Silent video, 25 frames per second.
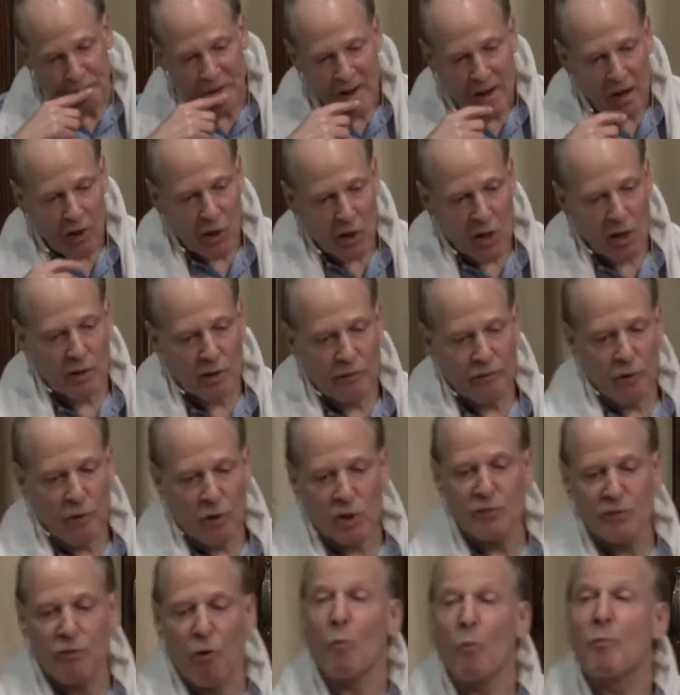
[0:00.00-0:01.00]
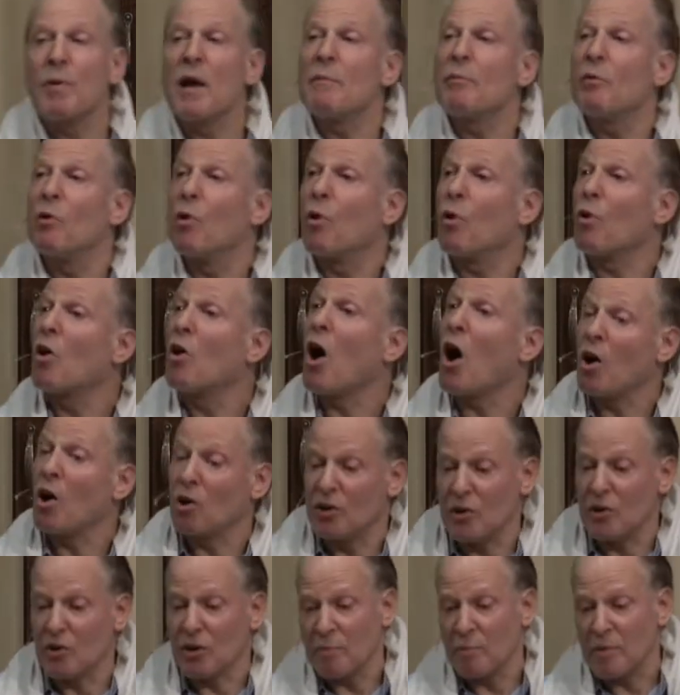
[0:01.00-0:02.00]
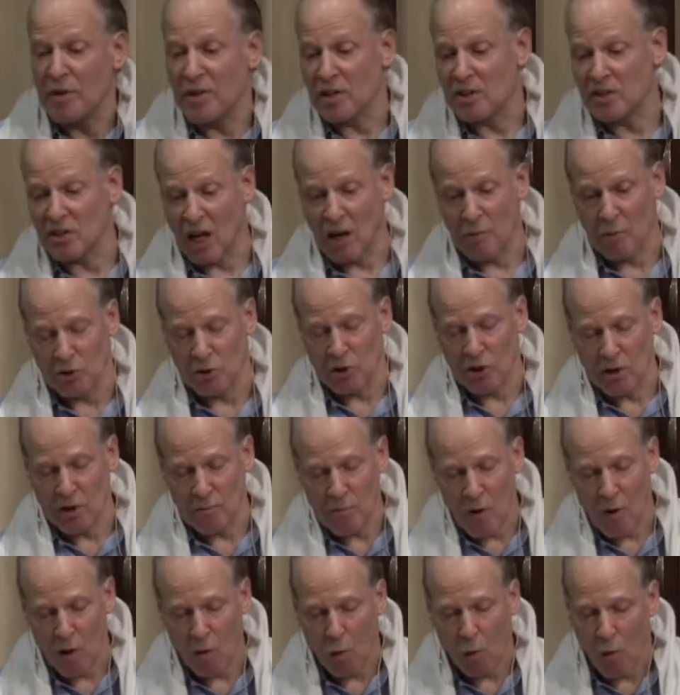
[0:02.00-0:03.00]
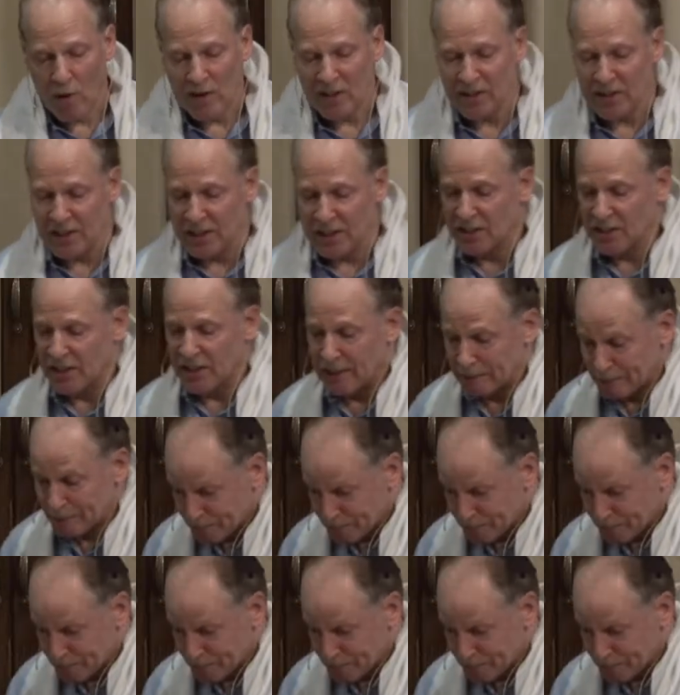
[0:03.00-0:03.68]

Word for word: Look at the first four people who are called here to be disciples. Look at Mark 1:16.